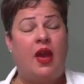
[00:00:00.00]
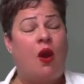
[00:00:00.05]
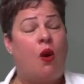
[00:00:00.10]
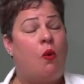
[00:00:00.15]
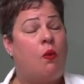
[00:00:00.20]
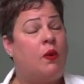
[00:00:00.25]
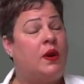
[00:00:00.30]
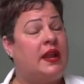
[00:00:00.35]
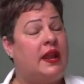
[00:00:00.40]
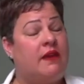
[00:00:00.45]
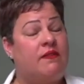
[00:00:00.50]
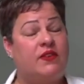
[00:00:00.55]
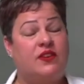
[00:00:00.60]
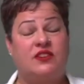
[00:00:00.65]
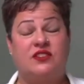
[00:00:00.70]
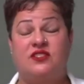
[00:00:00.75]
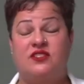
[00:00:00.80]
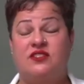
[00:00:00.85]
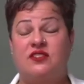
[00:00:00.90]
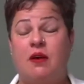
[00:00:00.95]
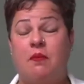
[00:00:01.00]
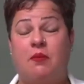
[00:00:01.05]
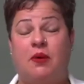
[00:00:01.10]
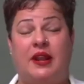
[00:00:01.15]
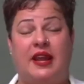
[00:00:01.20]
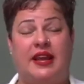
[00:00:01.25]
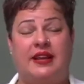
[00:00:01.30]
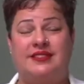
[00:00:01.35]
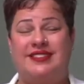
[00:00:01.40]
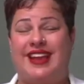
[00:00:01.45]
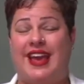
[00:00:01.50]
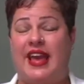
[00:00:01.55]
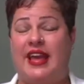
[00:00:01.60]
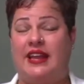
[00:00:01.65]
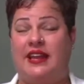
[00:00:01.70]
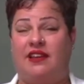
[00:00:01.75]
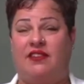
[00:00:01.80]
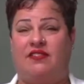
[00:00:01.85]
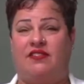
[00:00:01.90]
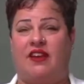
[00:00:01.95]
Whenever someone has
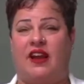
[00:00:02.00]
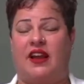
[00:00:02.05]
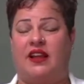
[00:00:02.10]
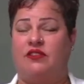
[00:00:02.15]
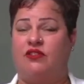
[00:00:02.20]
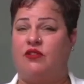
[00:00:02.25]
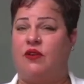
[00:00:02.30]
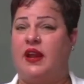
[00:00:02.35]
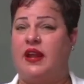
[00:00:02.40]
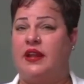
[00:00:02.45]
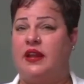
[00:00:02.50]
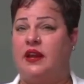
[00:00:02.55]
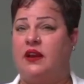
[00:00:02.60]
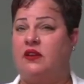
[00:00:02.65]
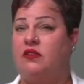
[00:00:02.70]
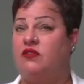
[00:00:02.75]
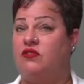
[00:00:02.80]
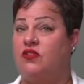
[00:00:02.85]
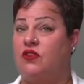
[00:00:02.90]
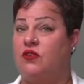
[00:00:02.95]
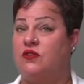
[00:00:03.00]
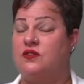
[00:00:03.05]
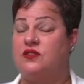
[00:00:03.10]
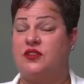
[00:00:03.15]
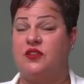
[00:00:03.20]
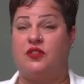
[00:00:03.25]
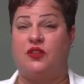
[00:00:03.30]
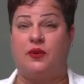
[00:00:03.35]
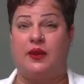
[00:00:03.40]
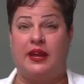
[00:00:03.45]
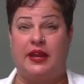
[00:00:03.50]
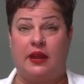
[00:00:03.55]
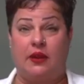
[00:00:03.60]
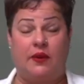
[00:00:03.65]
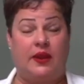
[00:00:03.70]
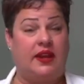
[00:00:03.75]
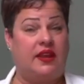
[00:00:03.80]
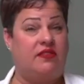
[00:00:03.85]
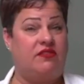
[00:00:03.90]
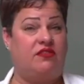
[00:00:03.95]
any signs or any concerns that their
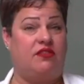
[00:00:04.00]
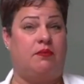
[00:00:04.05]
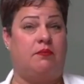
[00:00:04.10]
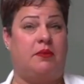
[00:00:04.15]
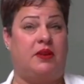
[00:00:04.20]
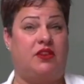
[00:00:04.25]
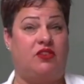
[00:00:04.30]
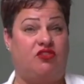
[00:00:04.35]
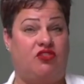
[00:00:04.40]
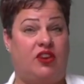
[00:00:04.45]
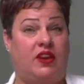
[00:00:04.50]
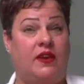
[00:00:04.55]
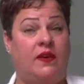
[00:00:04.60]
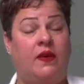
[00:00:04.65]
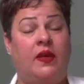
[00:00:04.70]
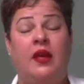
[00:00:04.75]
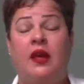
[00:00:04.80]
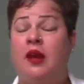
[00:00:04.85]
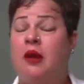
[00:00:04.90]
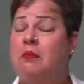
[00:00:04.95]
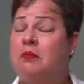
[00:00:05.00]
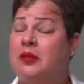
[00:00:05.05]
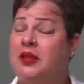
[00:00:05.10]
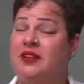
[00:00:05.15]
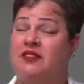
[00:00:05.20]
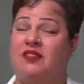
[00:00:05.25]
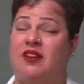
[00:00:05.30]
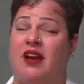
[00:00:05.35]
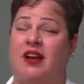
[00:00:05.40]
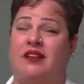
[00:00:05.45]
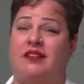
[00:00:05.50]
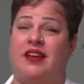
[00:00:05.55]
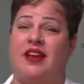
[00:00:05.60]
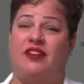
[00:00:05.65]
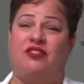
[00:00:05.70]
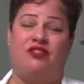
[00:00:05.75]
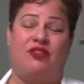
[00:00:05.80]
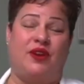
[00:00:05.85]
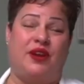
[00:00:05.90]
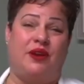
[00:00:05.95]
hearing is diminishing, please
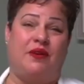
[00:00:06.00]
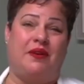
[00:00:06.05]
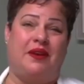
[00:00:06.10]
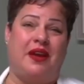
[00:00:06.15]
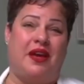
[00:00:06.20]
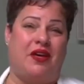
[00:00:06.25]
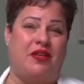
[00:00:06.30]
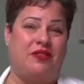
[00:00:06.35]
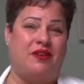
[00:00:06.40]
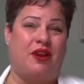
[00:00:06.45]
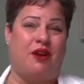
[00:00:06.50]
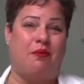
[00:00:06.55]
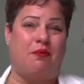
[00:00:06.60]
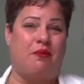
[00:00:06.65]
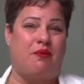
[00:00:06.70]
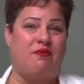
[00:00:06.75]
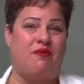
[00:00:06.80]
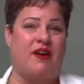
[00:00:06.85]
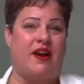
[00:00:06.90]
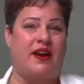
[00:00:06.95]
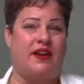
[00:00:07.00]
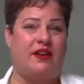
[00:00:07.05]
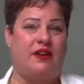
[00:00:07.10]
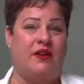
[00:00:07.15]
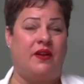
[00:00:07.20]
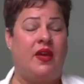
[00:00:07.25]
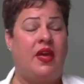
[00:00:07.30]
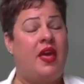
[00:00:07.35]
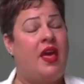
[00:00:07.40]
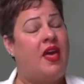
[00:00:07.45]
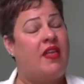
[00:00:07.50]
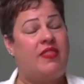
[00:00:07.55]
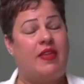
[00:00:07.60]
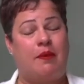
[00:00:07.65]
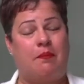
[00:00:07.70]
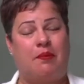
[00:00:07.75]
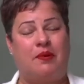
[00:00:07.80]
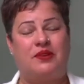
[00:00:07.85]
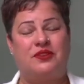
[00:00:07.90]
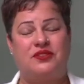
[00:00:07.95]
contact your hearing healthcare provider.
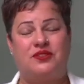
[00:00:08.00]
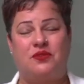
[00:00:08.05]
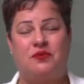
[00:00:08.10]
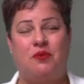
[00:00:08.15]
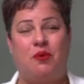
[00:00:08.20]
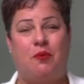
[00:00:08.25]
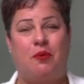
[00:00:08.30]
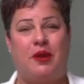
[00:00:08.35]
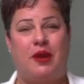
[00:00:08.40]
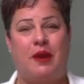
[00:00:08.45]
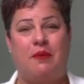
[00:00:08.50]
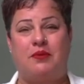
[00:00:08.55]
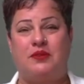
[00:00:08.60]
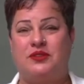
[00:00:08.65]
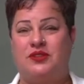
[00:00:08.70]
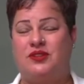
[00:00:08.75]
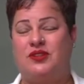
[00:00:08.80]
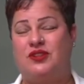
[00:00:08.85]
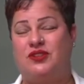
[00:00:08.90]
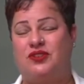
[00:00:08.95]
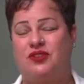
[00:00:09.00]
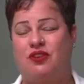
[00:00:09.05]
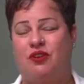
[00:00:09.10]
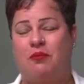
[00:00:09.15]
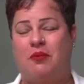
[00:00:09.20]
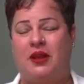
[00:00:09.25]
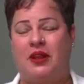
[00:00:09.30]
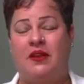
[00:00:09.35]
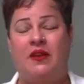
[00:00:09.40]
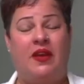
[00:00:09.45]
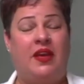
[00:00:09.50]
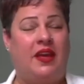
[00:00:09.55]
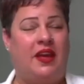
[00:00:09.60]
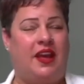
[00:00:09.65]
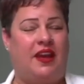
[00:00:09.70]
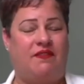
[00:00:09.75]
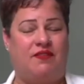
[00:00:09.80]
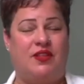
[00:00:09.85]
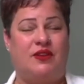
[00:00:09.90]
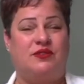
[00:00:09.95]
That person will be able to determine
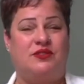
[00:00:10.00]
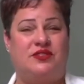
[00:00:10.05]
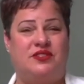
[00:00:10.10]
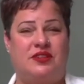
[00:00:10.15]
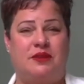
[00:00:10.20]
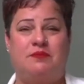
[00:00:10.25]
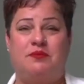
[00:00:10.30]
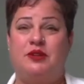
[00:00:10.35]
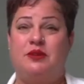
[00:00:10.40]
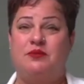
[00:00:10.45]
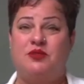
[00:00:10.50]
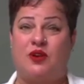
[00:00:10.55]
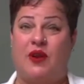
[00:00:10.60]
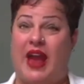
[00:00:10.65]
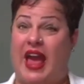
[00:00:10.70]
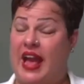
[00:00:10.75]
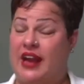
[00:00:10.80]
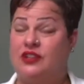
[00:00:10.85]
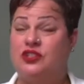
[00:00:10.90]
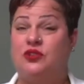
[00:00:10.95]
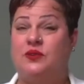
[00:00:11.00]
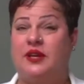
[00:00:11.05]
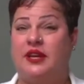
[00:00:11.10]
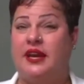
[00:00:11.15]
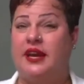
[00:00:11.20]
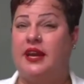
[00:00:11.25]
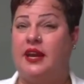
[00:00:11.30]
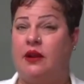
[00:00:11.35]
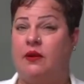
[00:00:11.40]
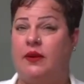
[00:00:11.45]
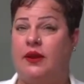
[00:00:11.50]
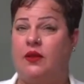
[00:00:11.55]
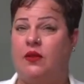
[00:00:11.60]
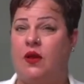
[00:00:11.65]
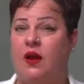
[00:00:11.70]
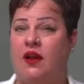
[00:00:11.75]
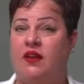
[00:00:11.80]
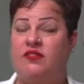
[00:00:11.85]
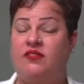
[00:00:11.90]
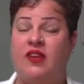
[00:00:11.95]
if those symptoms are actually a hearing
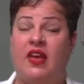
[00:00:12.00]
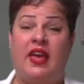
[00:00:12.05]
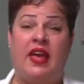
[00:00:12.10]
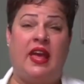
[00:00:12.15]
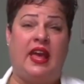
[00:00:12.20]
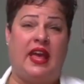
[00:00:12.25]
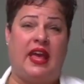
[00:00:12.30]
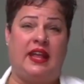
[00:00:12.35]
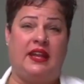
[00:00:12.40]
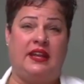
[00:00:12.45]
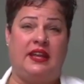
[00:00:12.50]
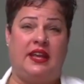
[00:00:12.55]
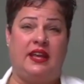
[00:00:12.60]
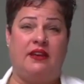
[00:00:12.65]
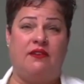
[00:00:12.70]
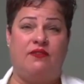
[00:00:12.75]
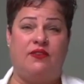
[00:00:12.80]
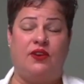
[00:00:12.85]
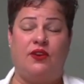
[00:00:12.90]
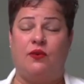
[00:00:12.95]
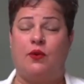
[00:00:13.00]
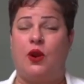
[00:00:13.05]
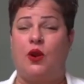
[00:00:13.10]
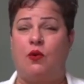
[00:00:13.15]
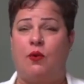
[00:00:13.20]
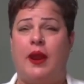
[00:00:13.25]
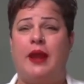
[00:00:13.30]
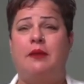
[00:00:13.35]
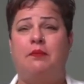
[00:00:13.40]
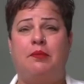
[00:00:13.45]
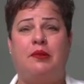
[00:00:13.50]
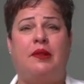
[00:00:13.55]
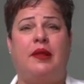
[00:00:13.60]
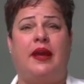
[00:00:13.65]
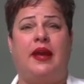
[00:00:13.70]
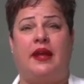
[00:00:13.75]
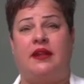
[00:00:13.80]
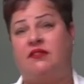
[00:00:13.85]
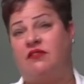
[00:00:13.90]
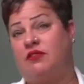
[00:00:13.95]
loss and give you a great
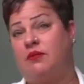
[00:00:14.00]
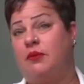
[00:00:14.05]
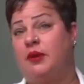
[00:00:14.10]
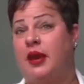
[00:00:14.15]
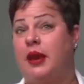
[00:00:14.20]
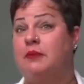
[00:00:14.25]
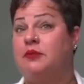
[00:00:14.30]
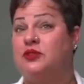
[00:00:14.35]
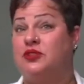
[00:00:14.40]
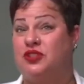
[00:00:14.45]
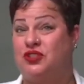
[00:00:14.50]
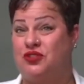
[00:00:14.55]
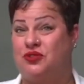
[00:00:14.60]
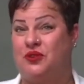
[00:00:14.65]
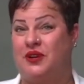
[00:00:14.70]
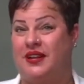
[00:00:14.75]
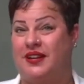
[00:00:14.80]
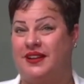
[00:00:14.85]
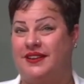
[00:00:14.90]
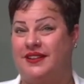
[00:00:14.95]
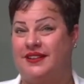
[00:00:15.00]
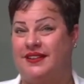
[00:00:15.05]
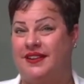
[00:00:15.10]
plan to be able to treat it.